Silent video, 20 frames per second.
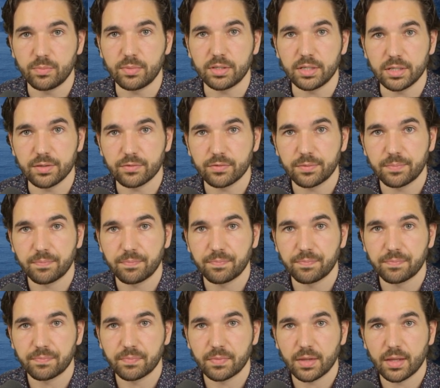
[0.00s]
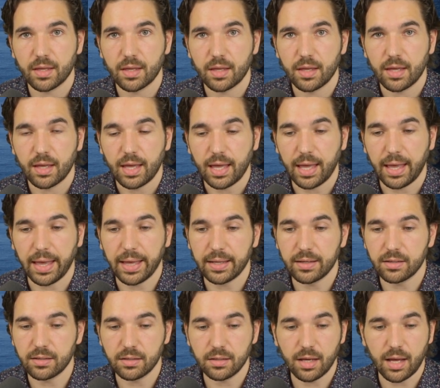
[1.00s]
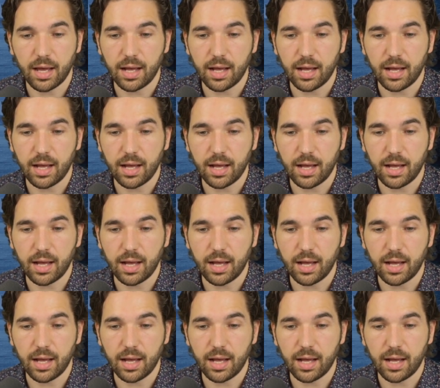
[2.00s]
believe. And